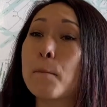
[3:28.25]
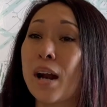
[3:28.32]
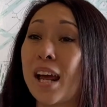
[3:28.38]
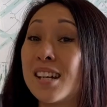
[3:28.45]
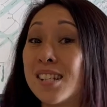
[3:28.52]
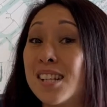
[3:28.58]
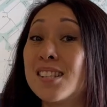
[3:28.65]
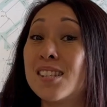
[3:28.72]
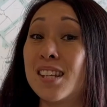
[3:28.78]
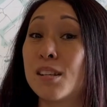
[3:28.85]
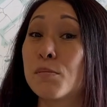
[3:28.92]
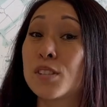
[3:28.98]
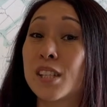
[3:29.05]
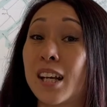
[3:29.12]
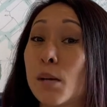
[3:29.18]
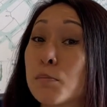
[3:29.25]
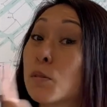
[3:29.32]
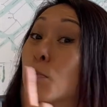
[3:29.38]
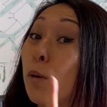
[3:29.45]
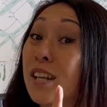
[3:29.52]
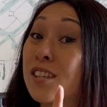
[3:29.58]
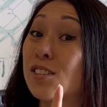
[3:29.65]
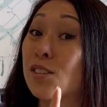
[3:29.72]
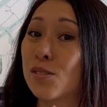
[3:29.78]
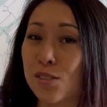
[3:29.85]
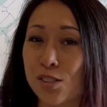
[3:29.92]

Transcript: but I did see them setting up some wetsuits.